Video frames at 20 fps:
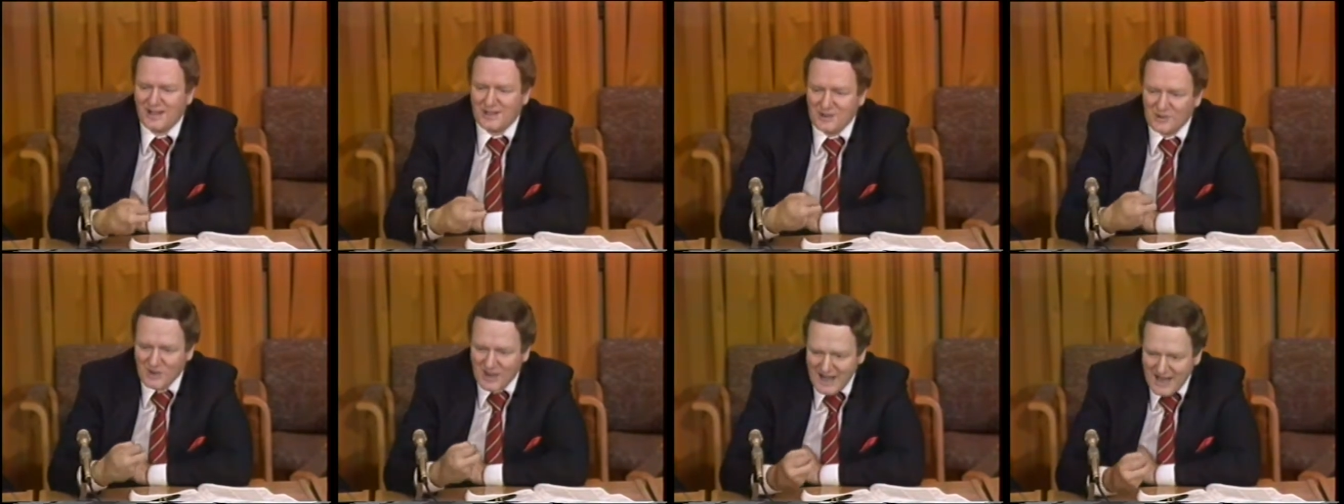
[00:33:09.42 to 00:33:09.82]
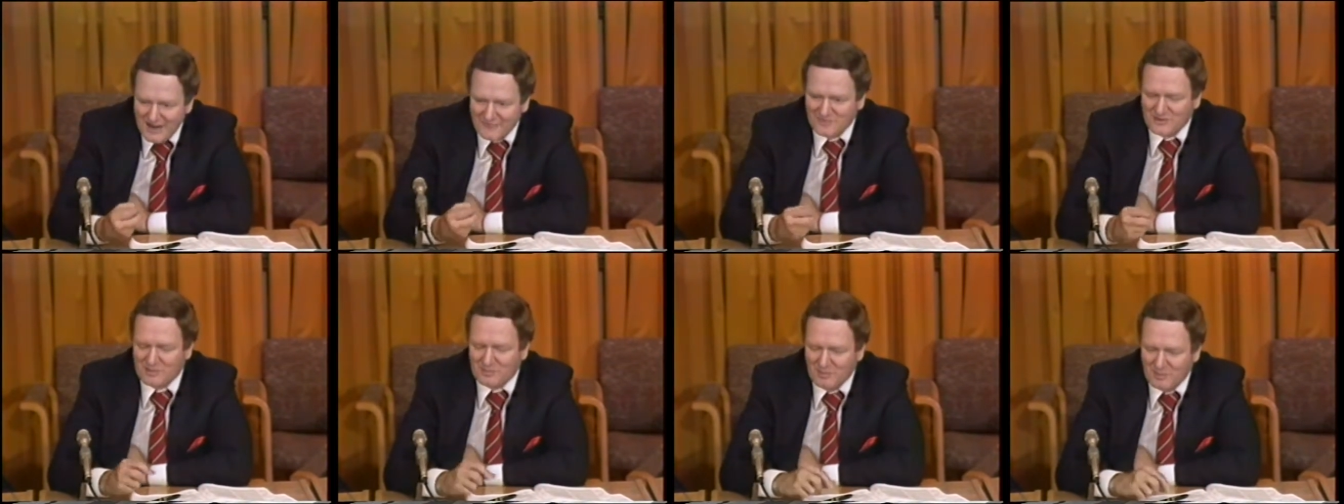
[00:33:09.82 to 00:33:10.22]
You
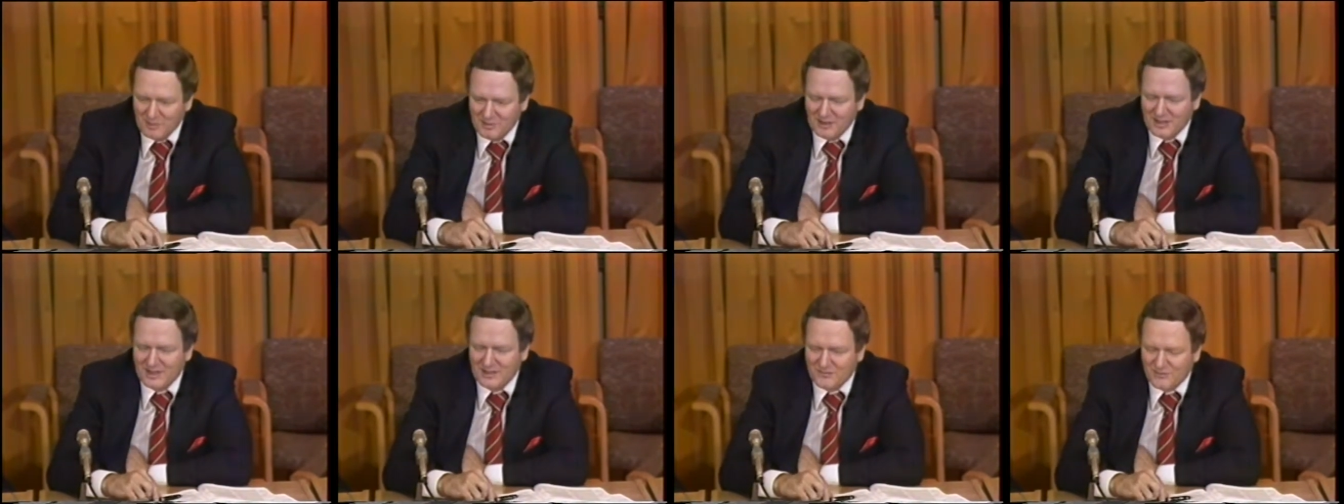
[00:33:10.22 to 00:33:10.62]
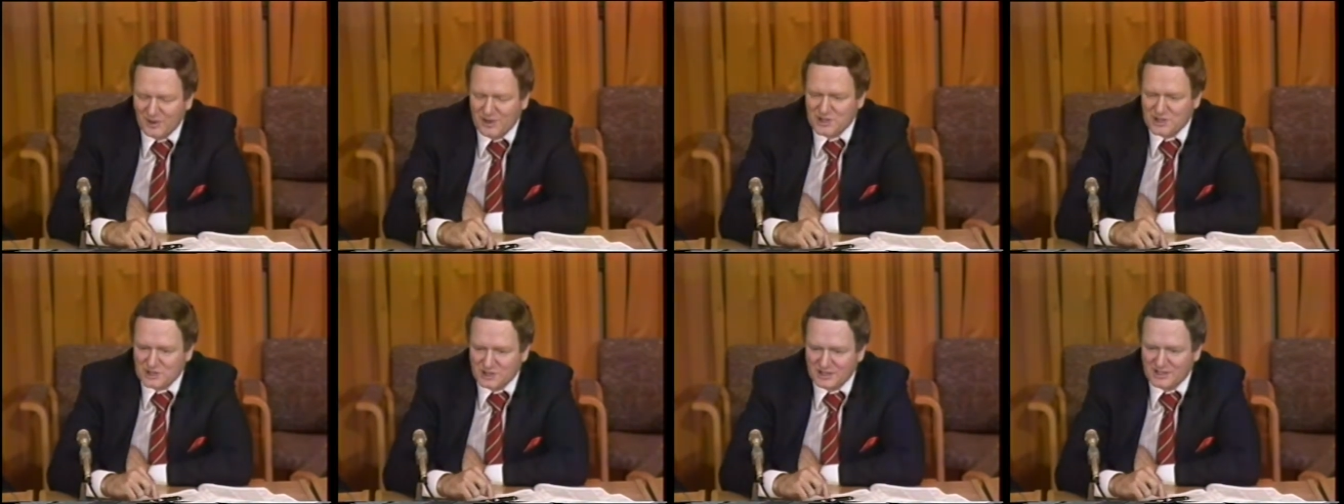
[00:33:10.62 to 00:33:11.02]
have to believe
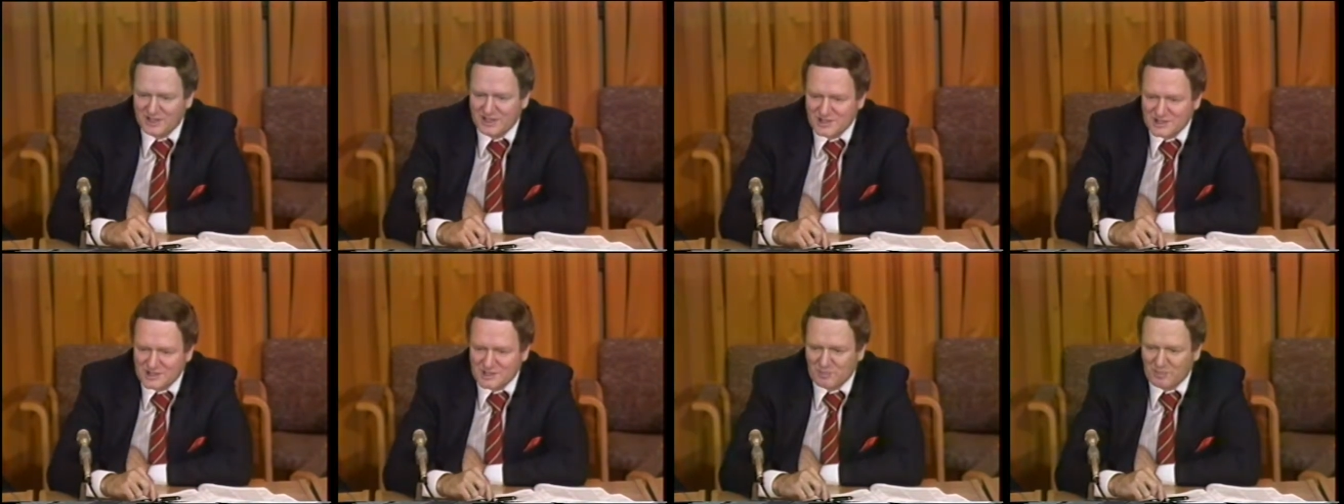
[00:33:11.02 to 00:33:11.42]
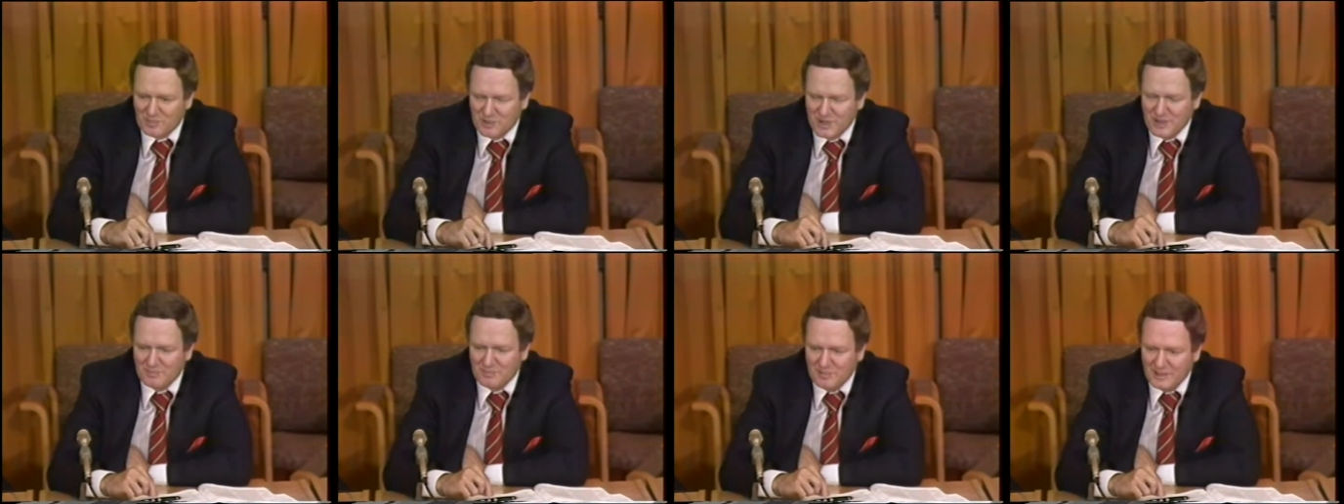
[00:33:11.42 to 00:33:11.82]
virtually in a
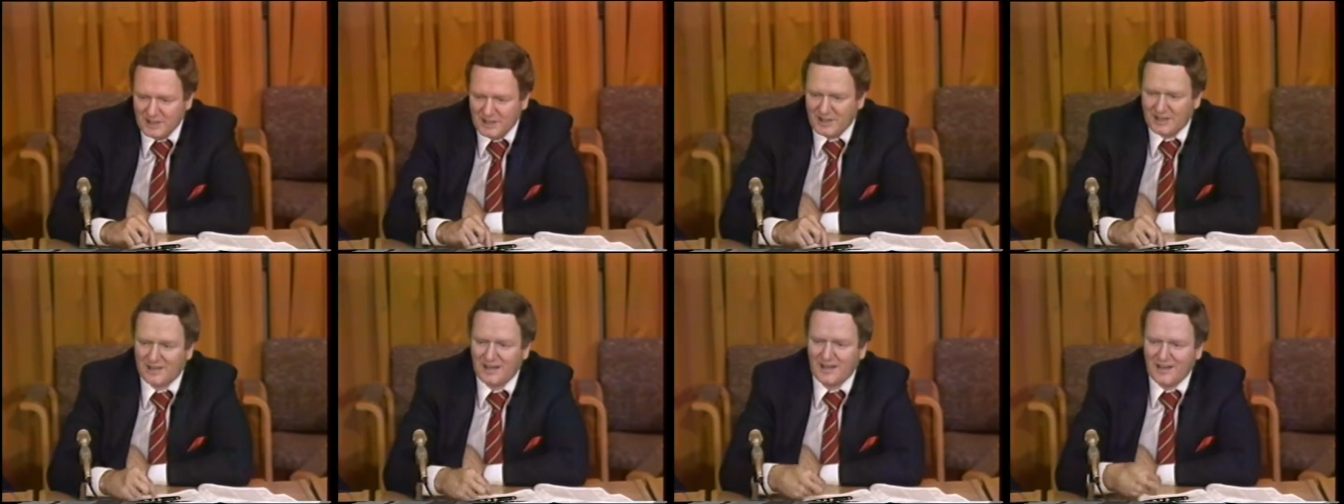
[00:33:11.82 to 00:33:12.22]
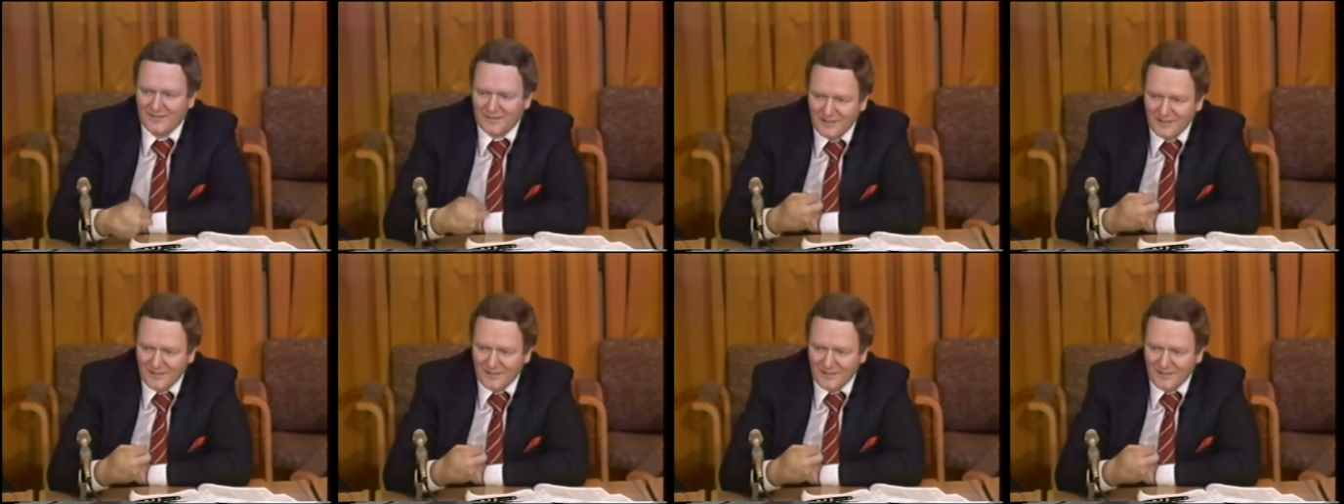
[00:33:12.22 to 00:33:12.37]
supreme being.